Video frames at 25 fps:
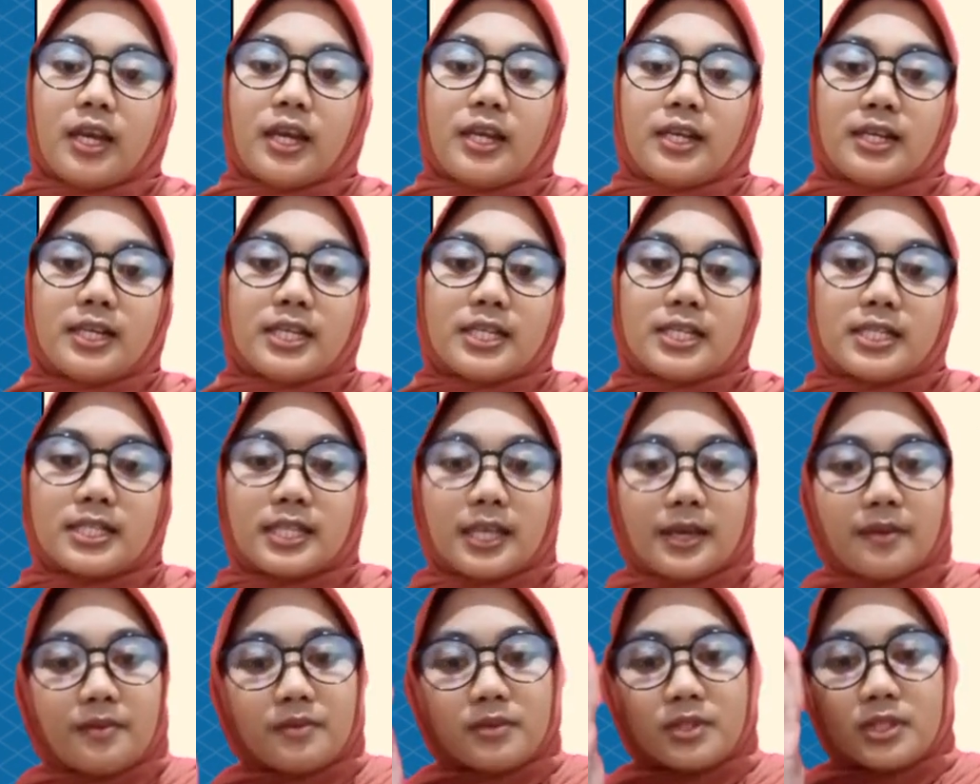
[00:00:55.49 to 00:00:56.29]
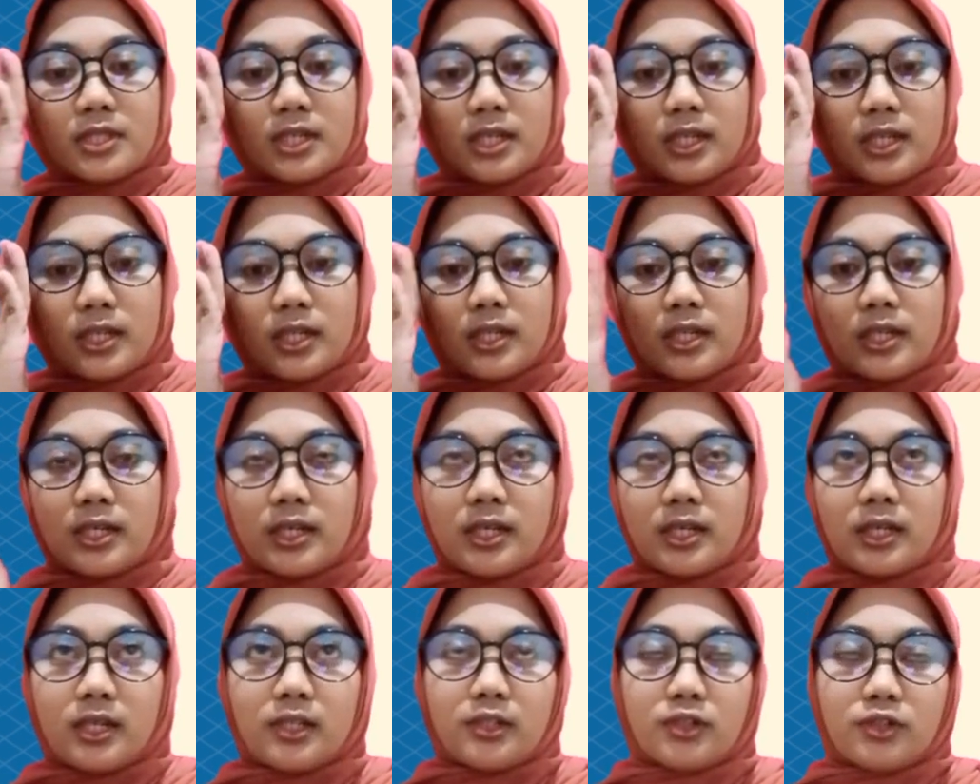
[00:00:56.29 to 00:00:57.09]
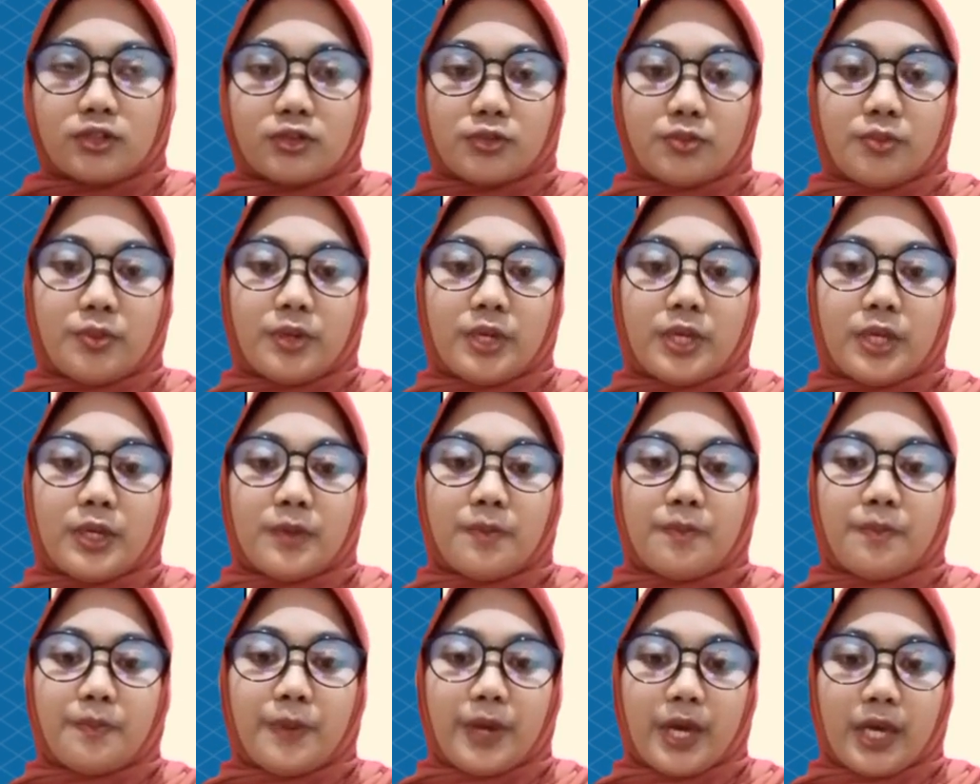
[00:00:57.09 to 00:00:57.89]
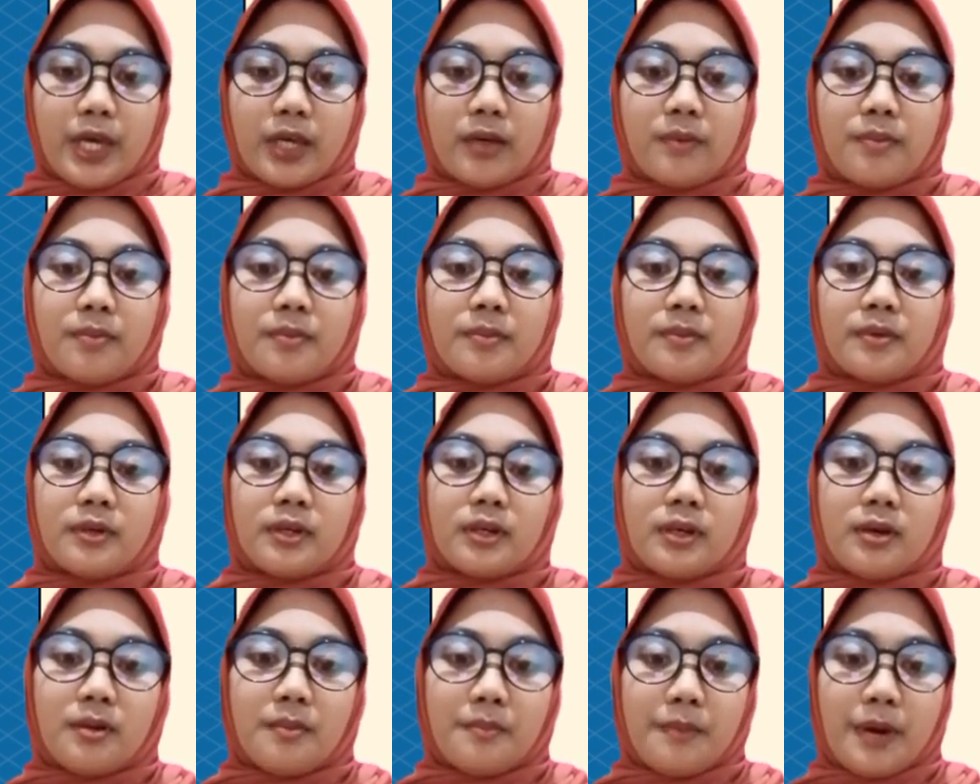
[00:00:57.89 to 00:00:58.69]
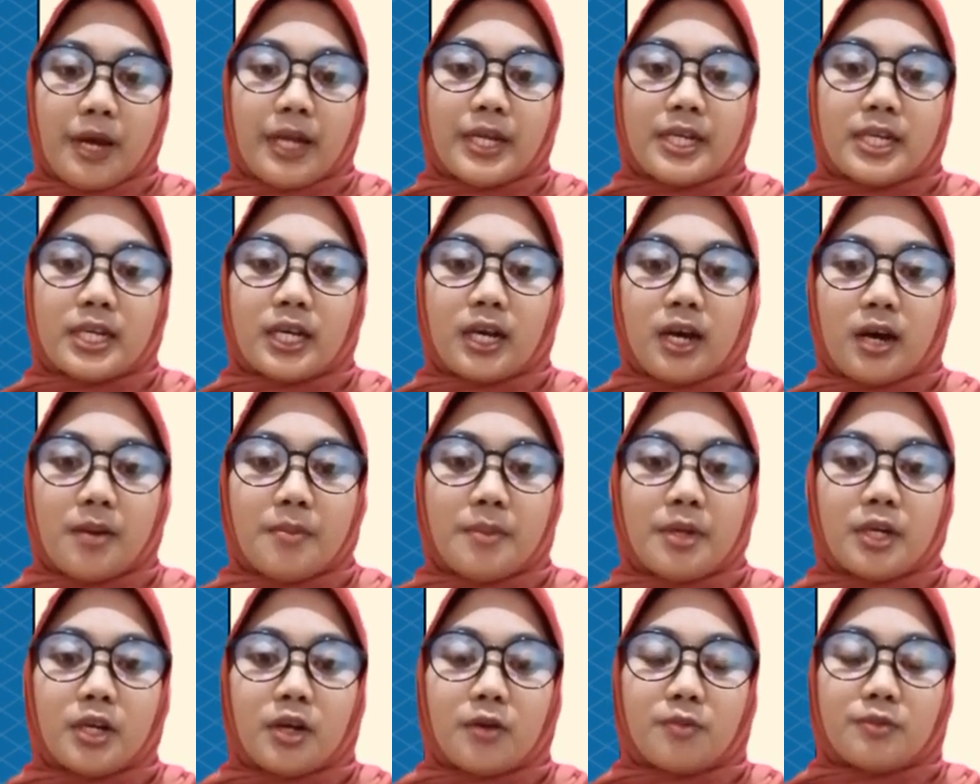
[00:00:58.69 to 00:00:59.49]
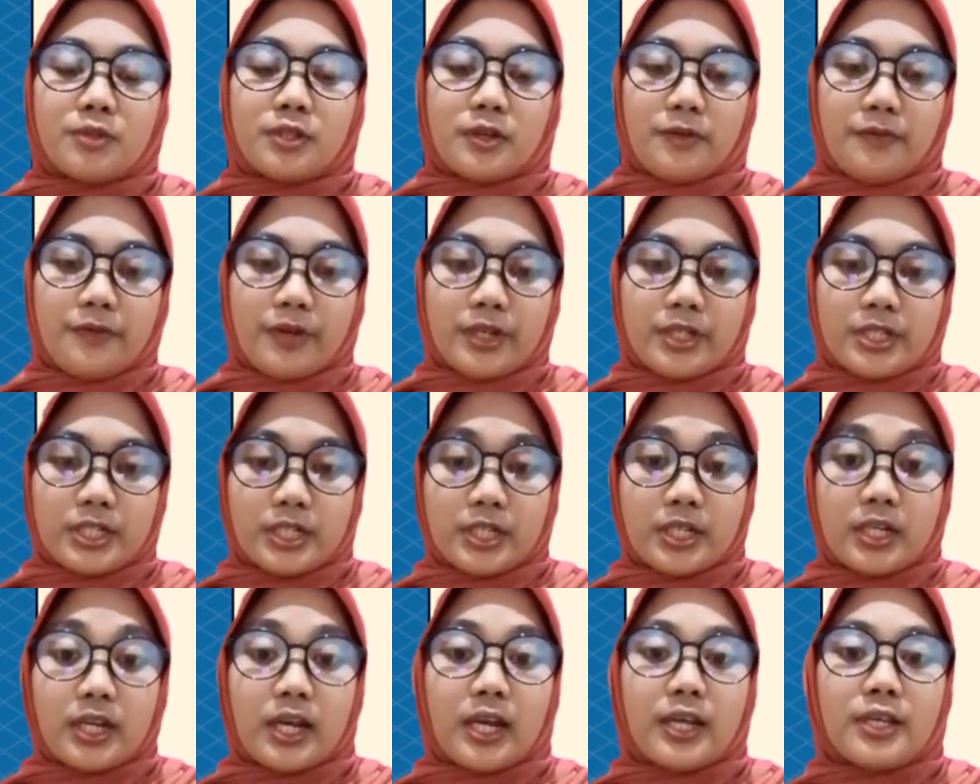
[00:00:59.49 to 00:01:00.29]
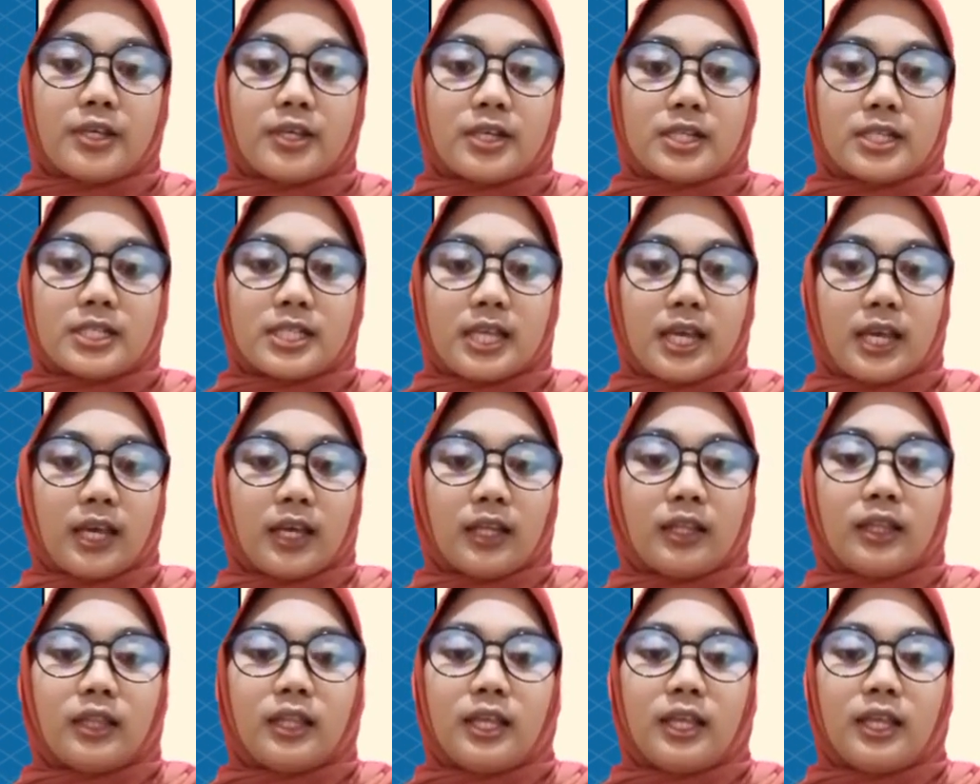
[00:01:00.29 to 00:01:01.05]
This seems to be backed up by the common observation that young second